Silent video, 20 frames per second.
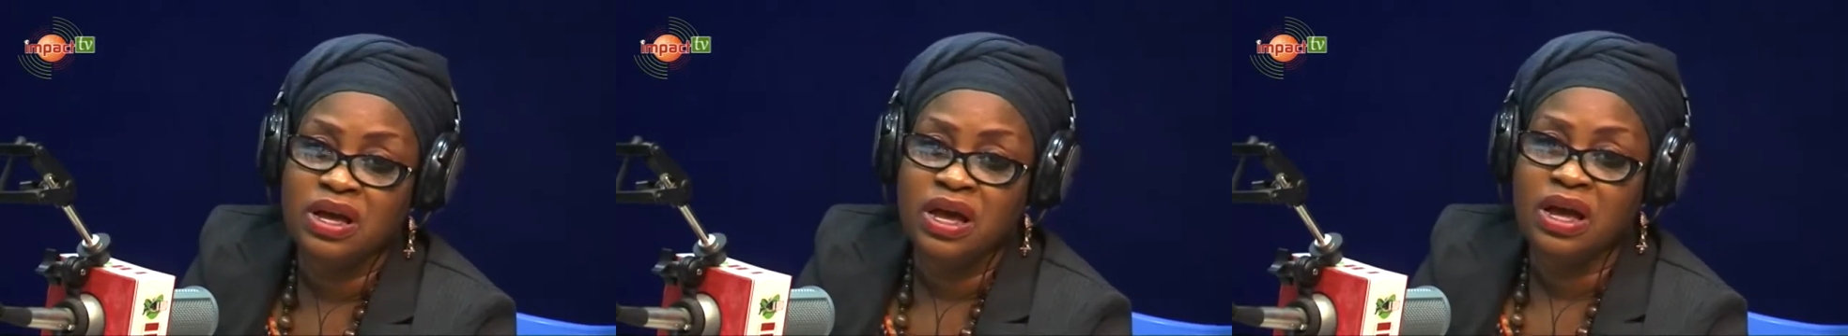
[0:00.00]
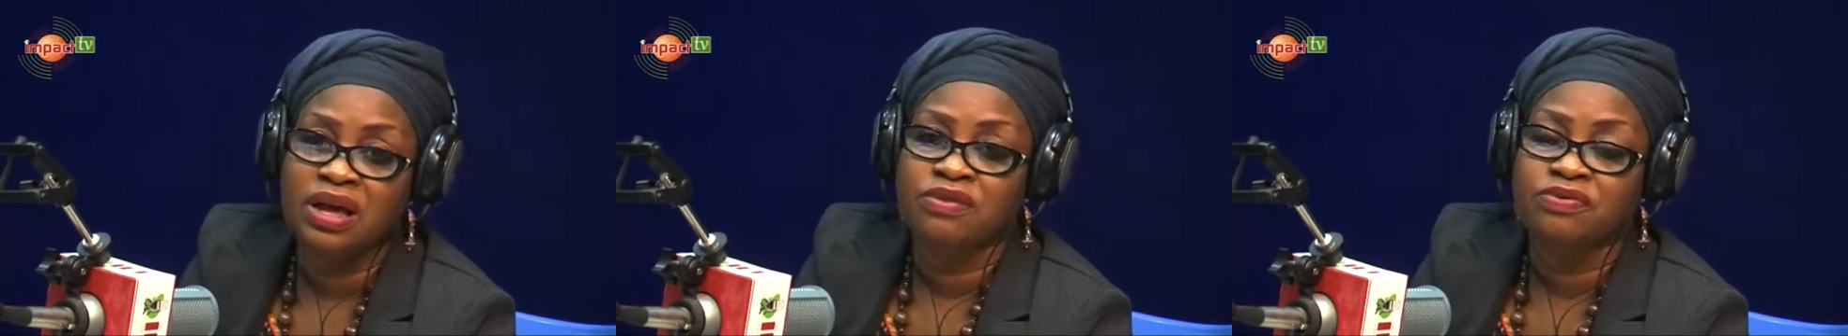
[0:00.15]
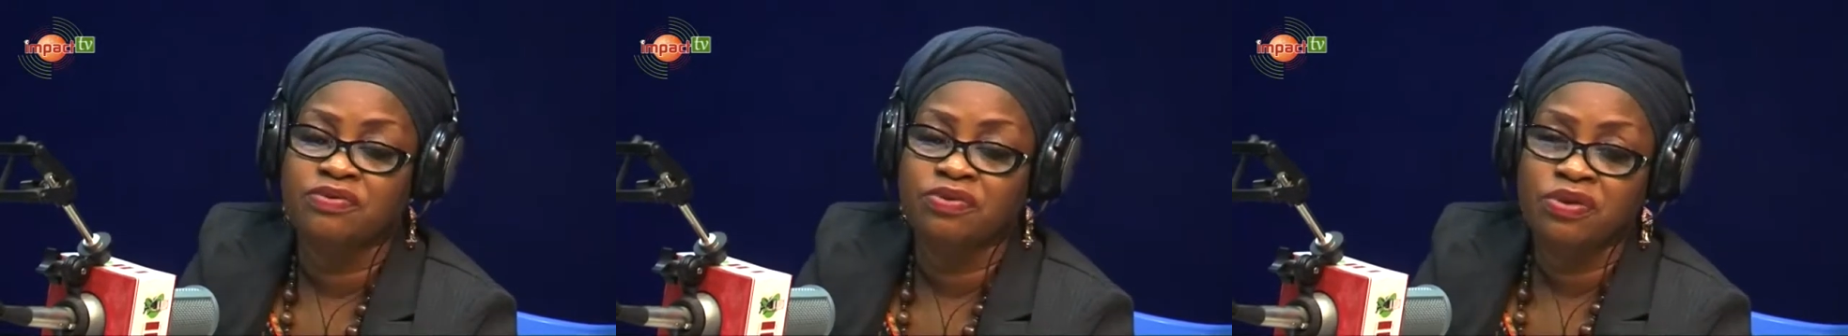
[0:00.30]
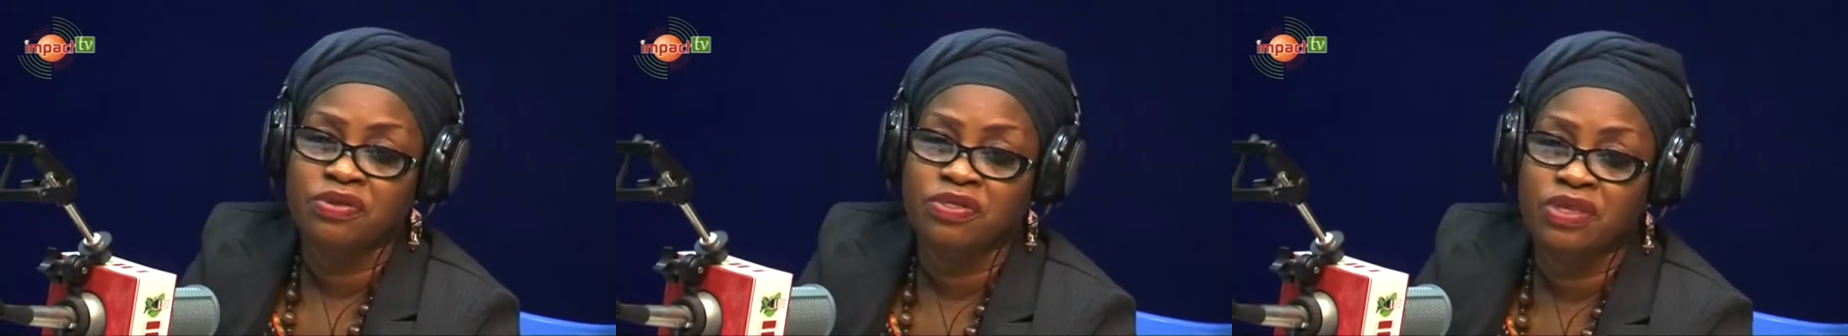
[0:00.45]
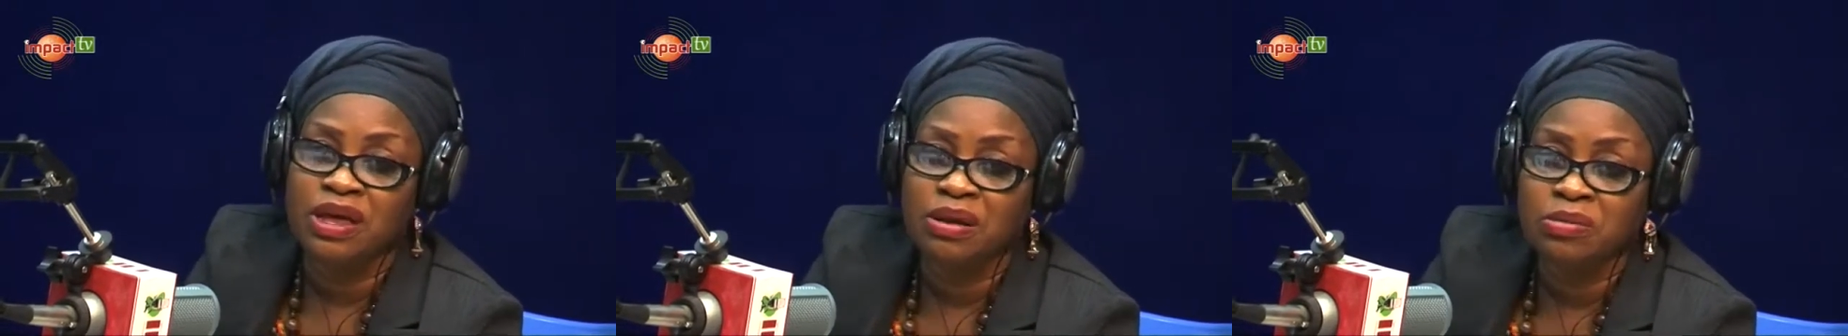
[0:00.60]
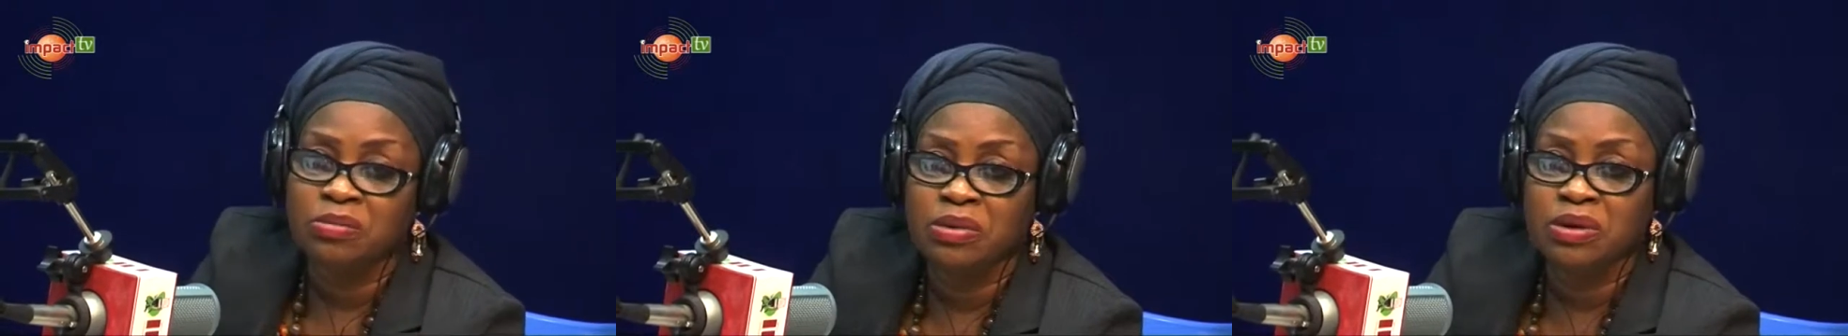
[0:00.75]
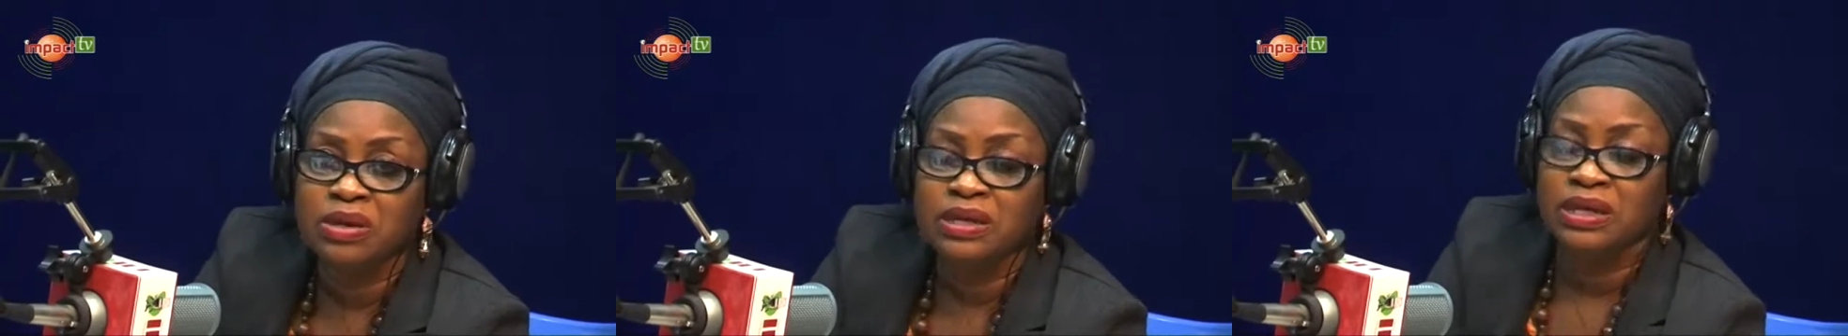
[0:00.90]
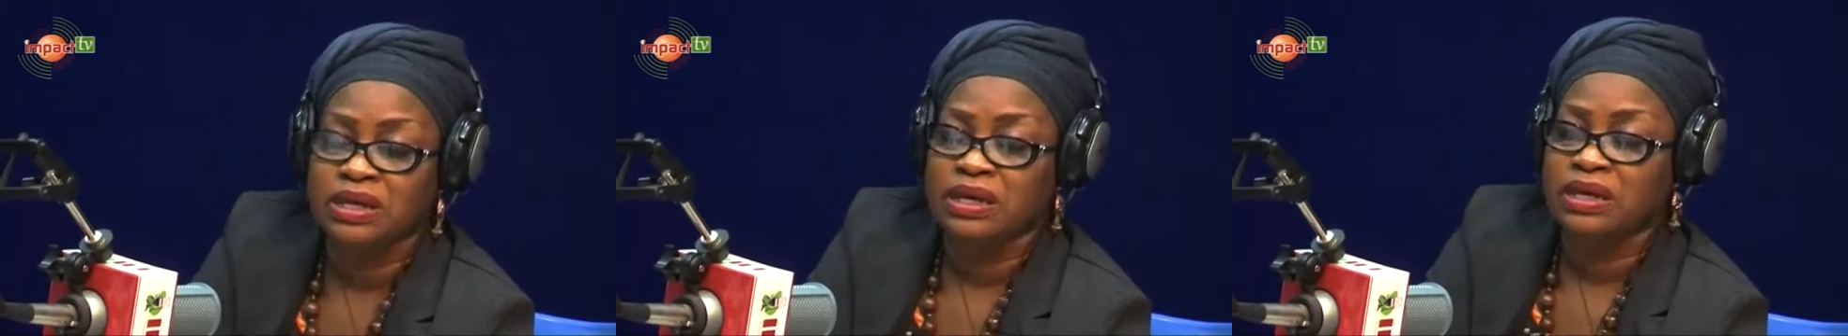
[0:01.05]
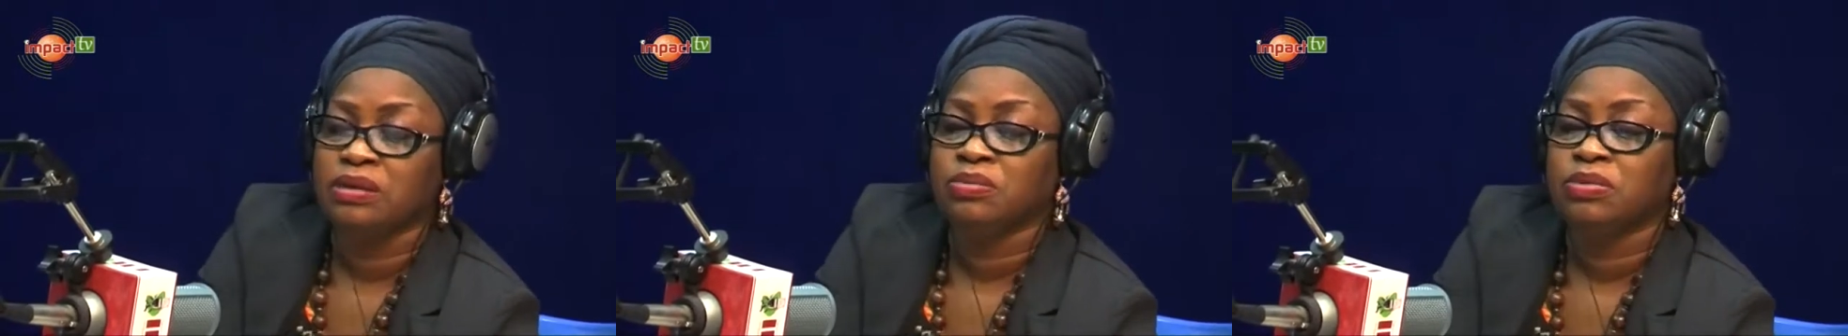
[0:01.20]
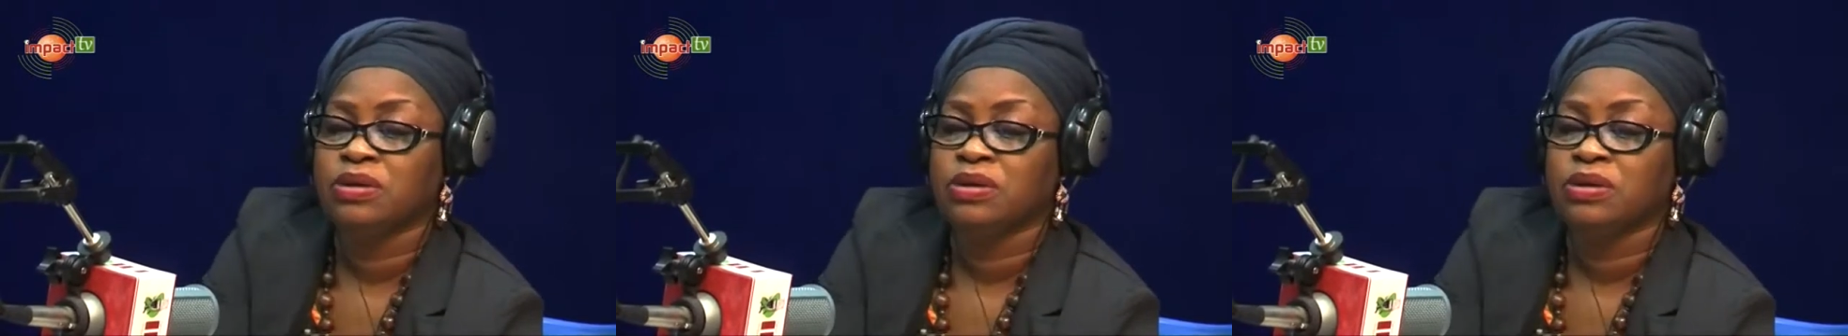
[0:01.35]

hard for that money